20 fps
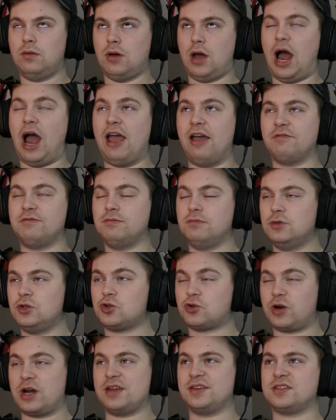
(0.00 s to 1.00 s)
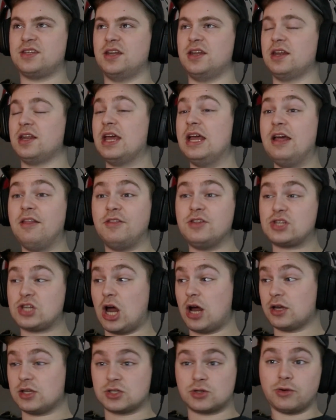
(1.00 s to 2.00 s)
have transcended. This
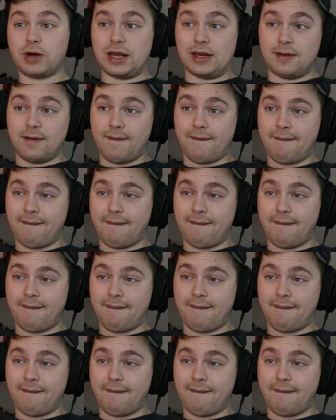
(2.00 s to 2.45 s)
song is great.